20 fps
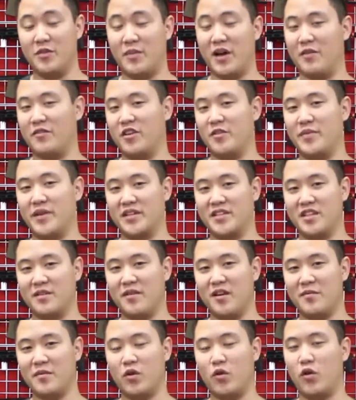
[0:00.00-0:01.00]
you might want to pick
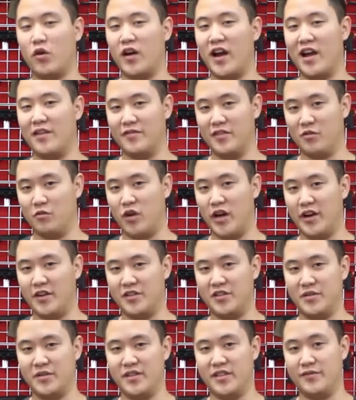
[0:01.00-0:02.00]
some up or have it
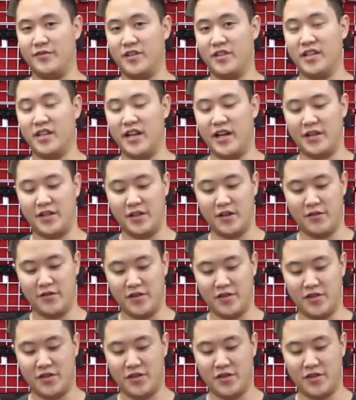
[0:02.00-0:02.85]
wired to a different connector of your